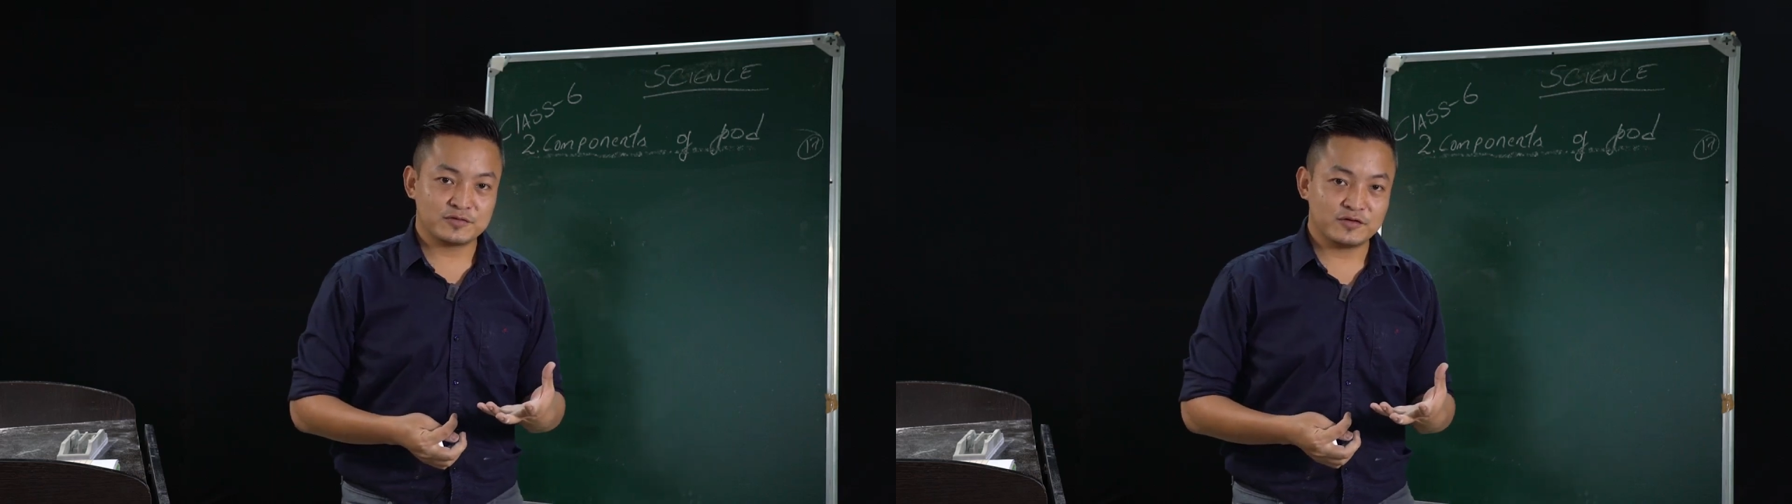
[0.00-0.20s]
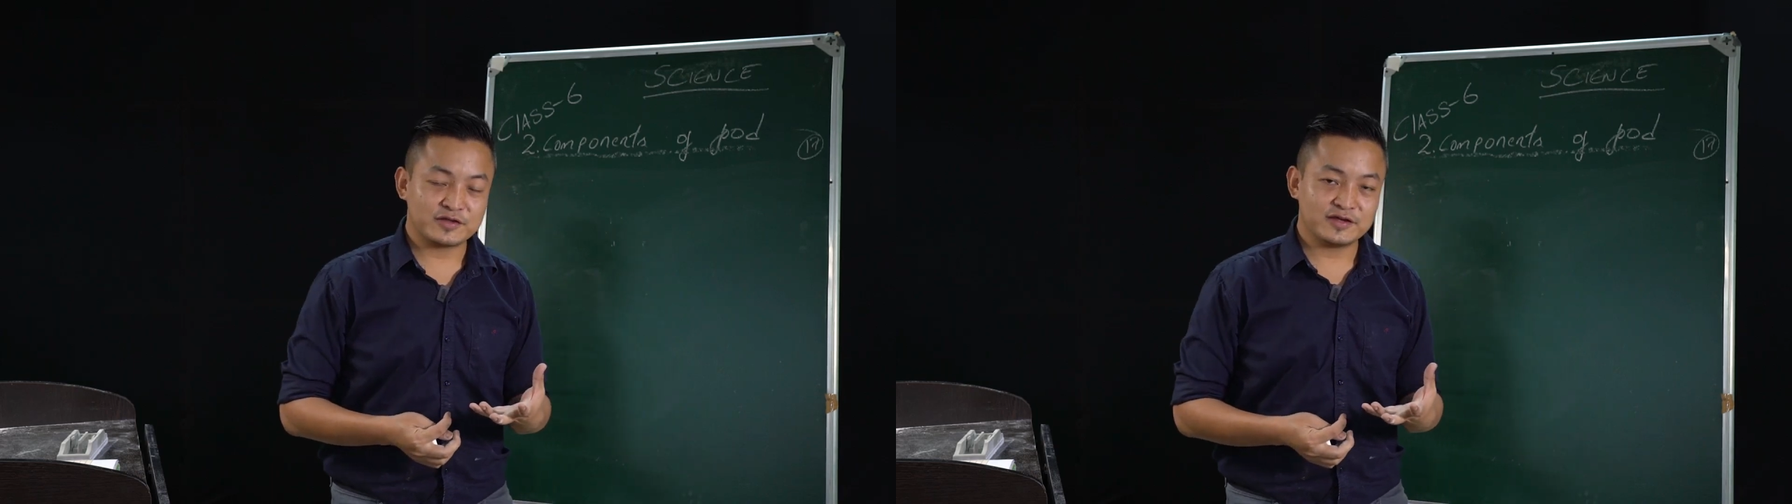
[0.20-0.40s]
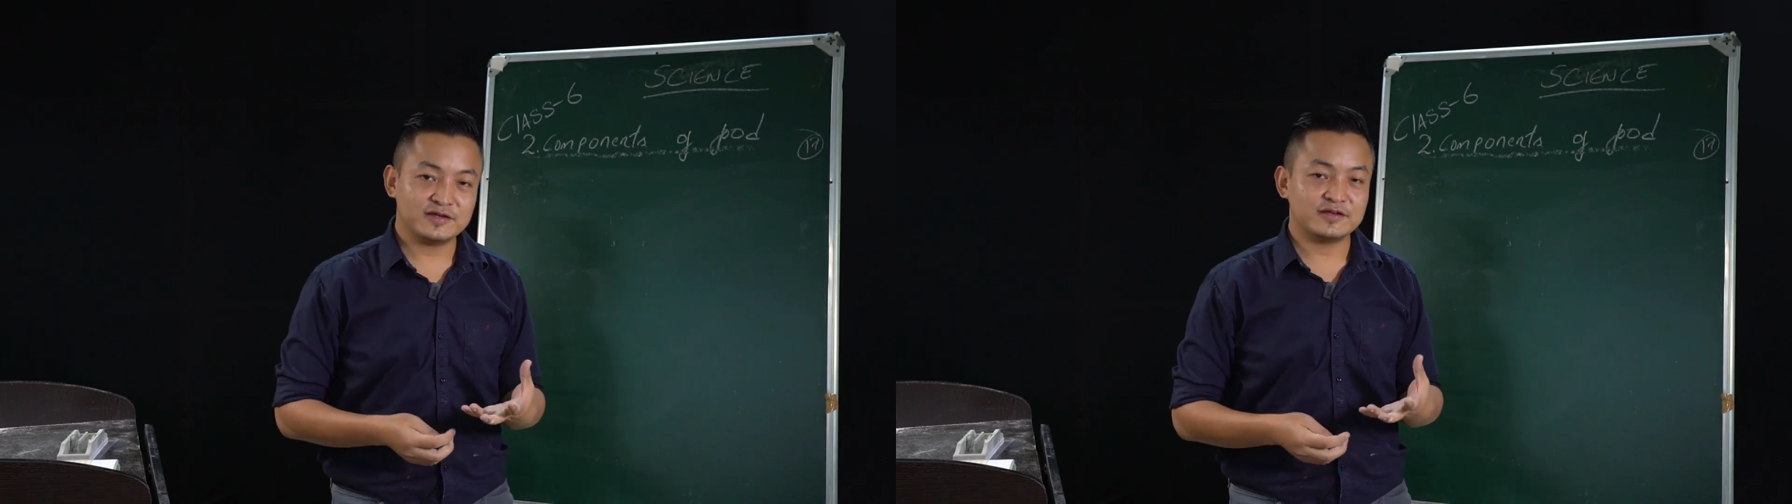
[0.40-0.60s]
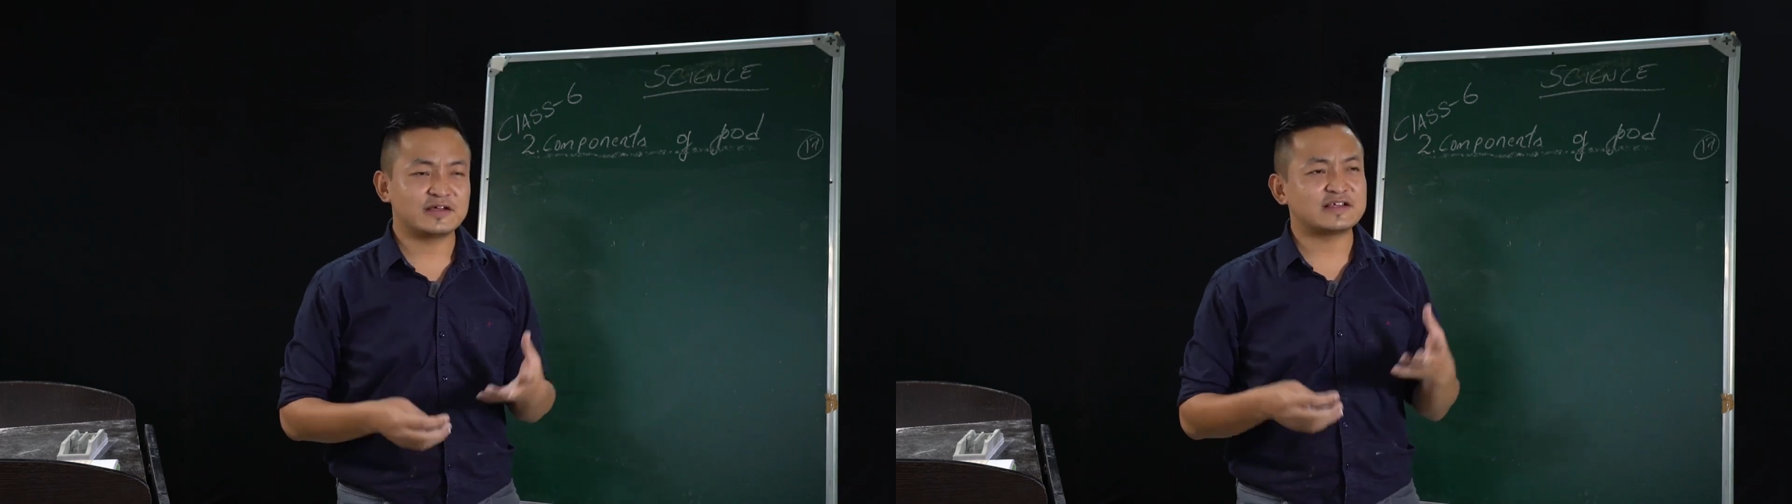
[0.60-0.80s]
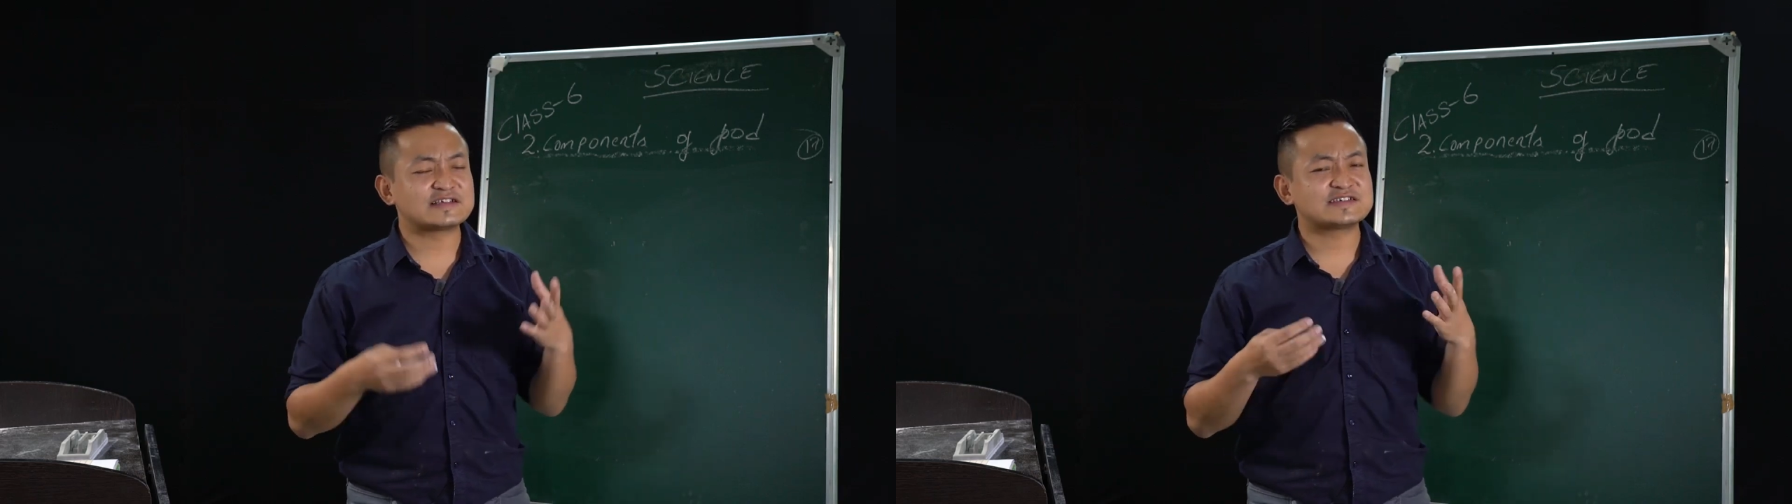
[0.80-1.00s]

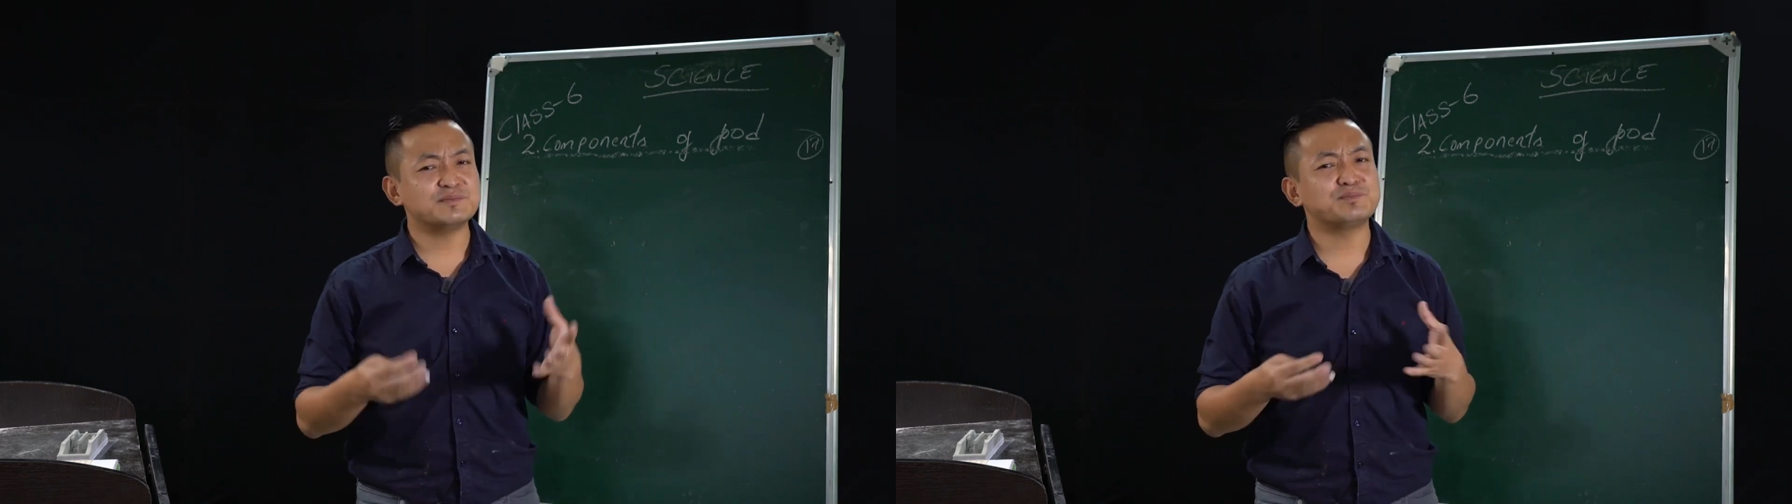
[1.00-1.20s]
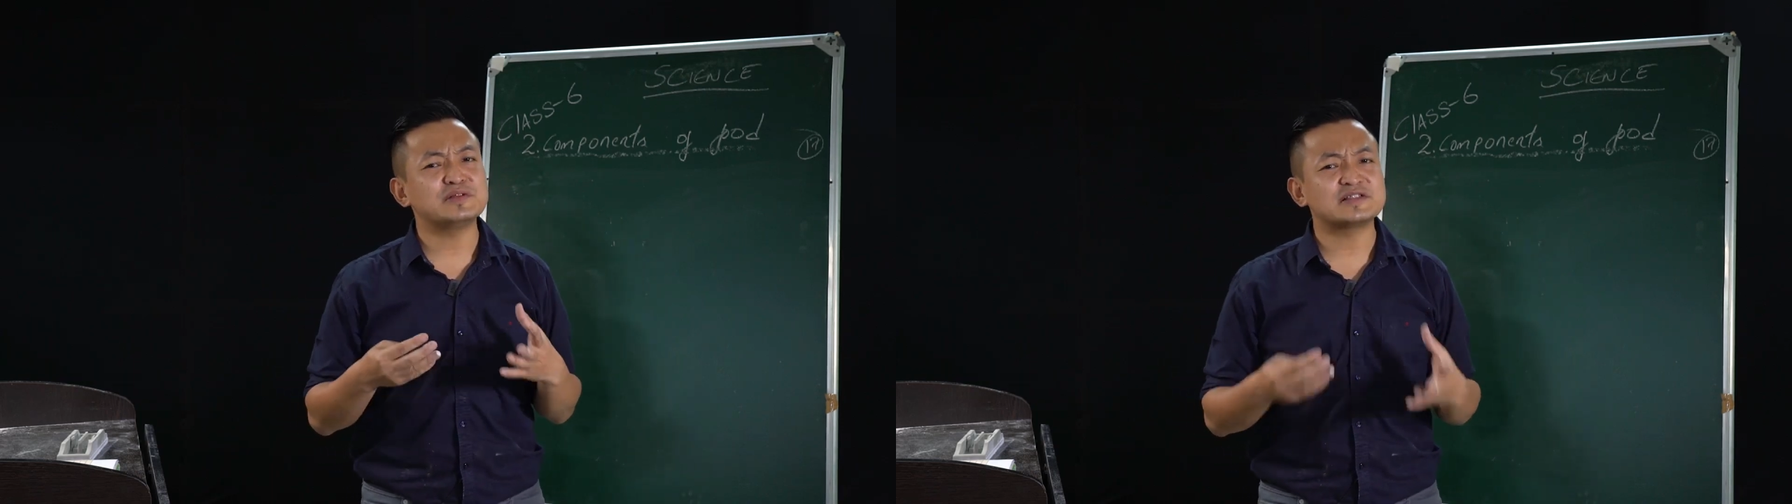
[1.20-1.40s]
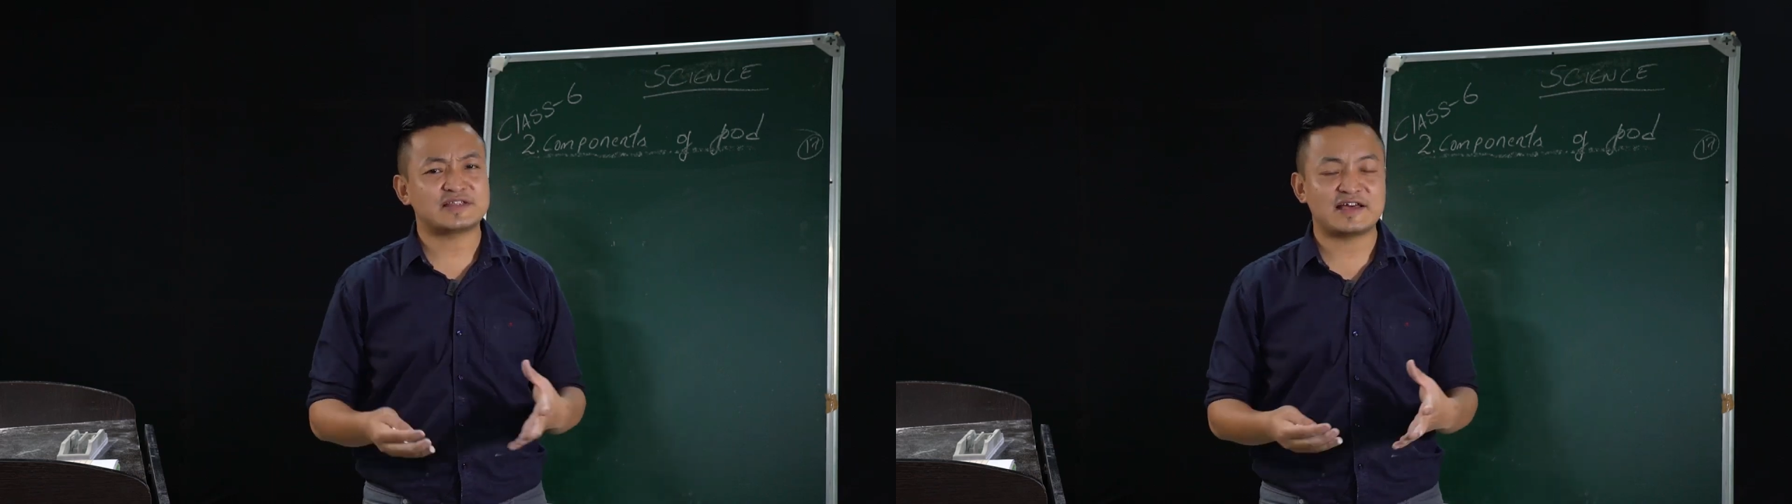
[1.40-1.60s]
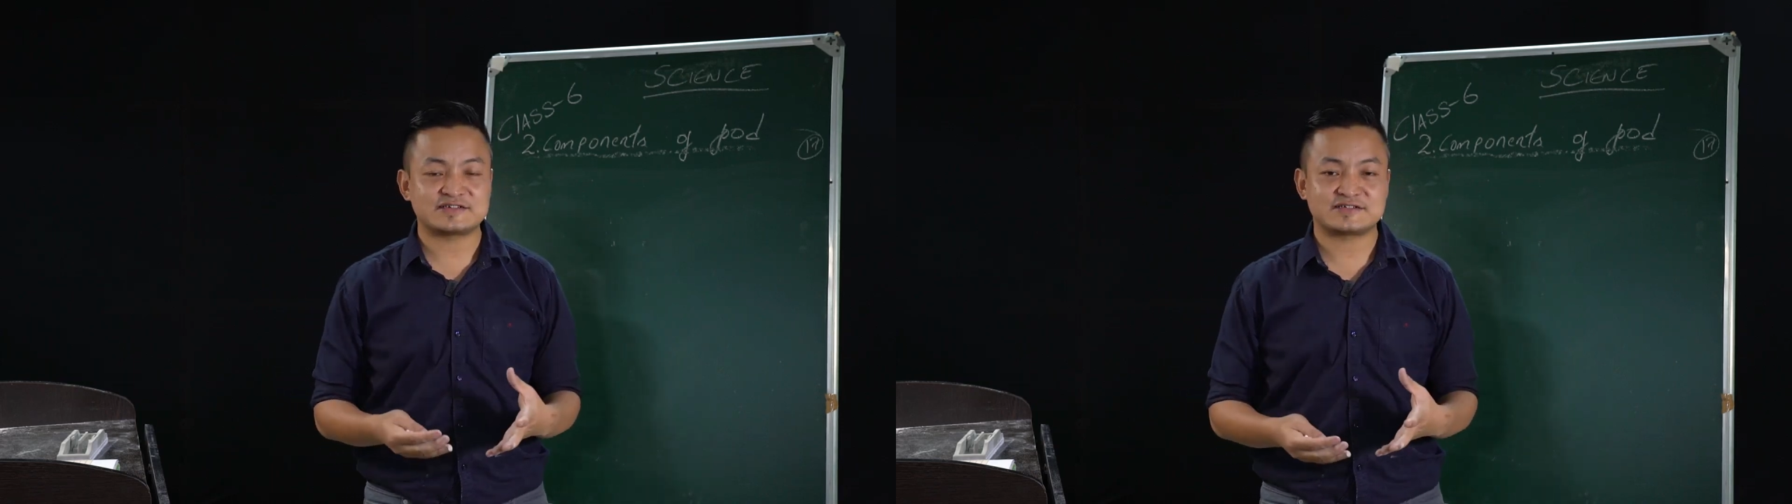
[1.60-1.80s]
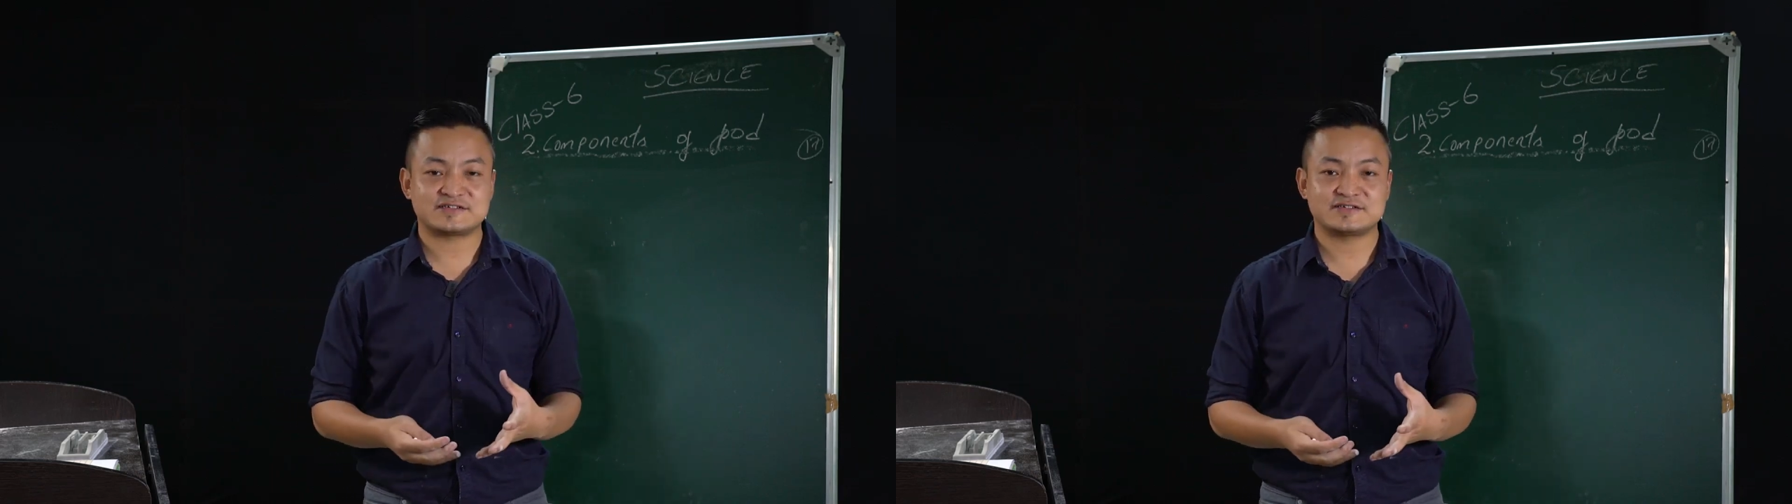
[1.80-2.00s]
okay? A simple
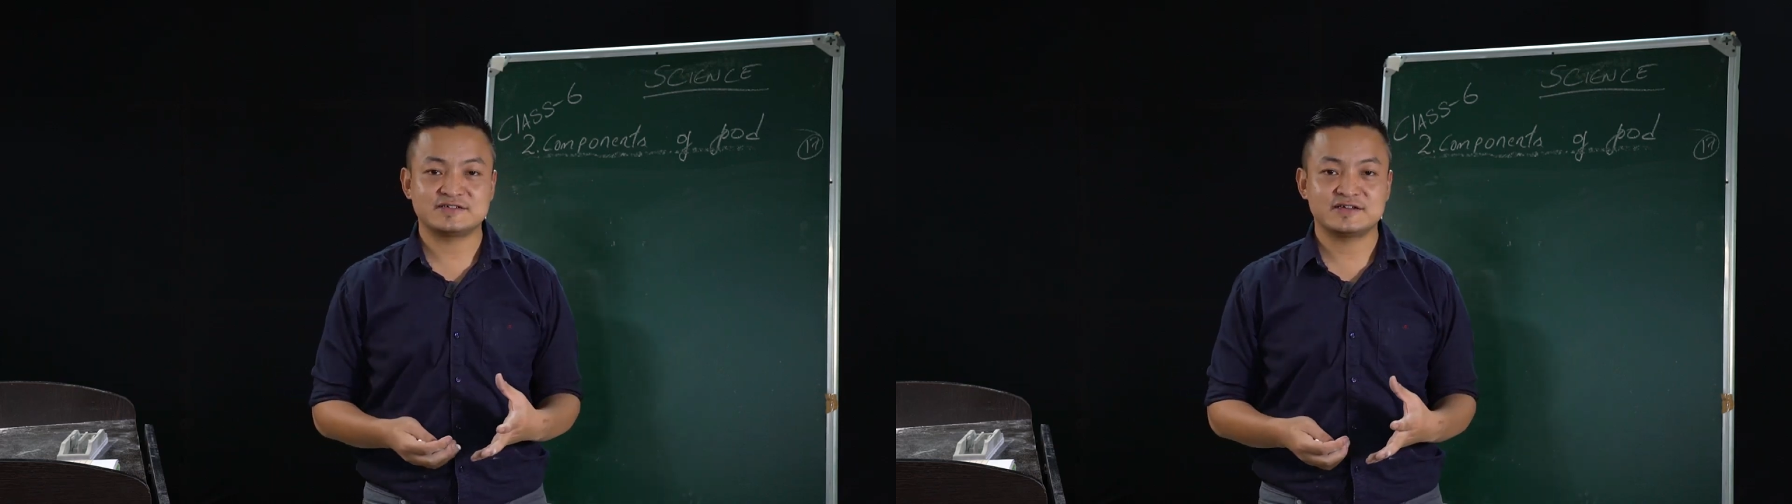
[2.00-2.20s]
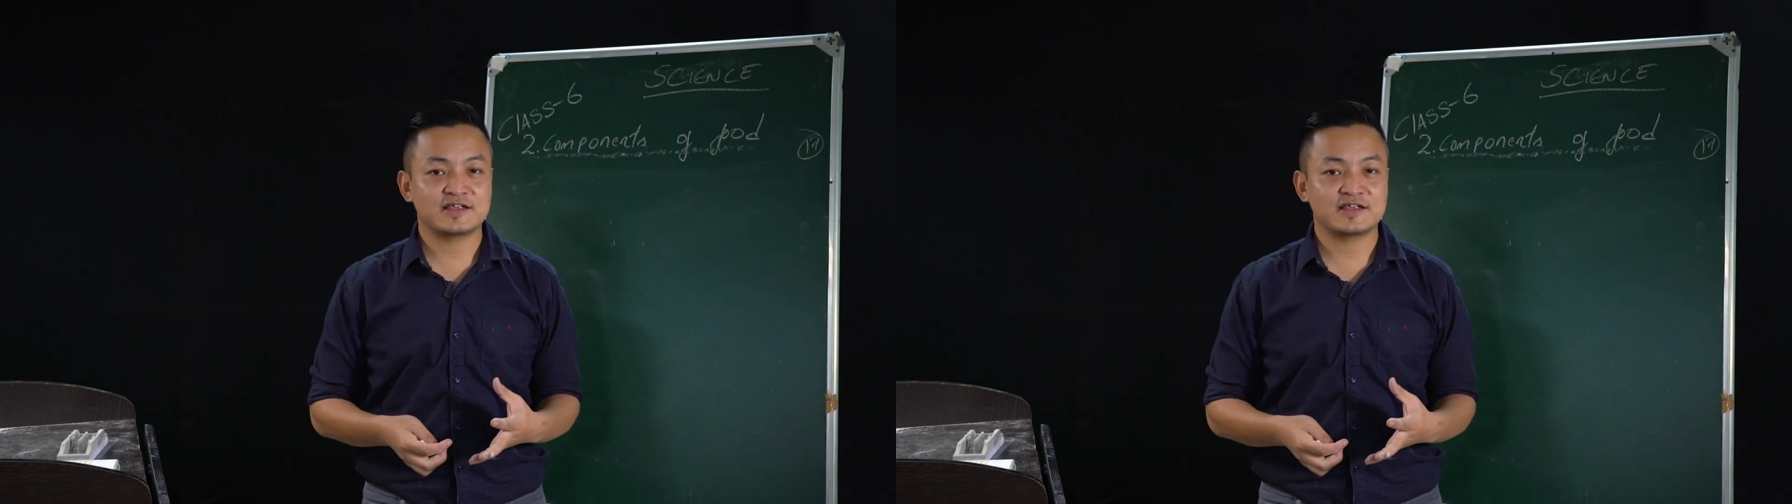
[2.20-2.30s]
test,